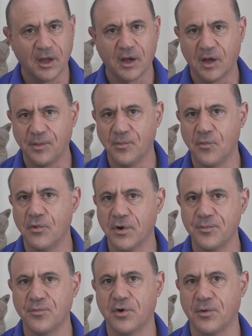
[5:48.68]
And more
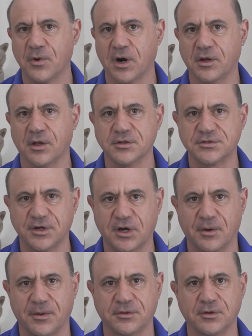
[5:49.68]
and more workloads are
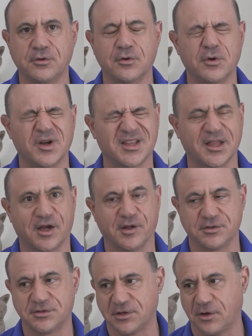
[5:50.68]
going to Google
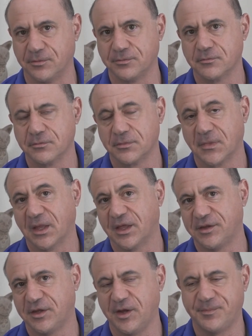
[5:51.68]
Cloud. So
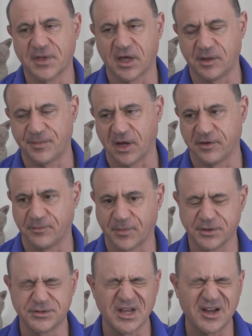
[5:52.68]
let's keep that in the back of your
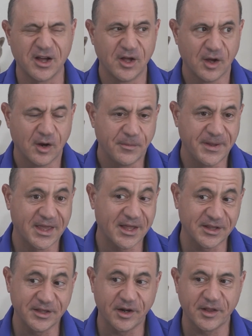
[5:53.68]
mind. So we get
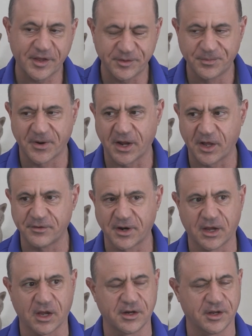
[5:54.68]
a little less brand
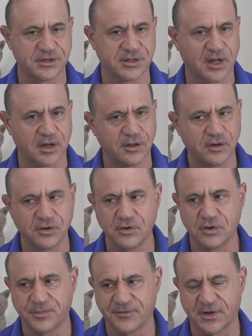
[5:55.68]
recognition out of the
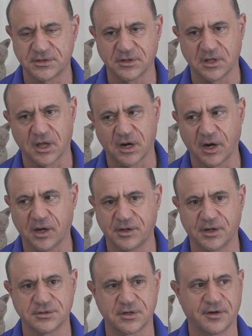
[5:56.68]
Google Professional Cloud
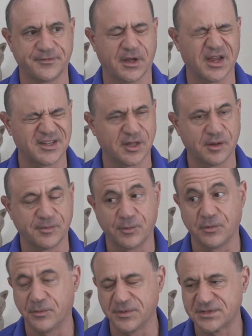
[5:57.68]
Architect certification than we
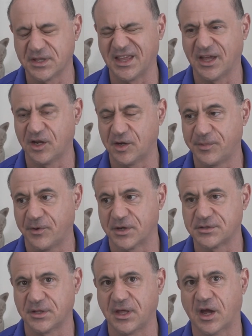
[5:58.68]
would with, say, the
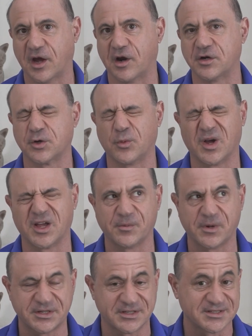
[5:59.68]
AWS or the Azure one,
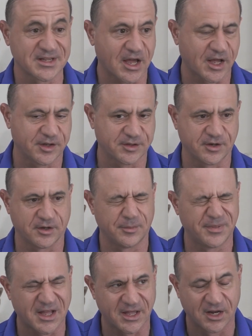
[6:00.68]
which is not as good,
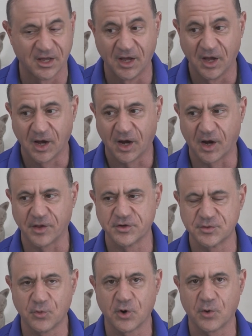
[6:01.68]
but uh, there's more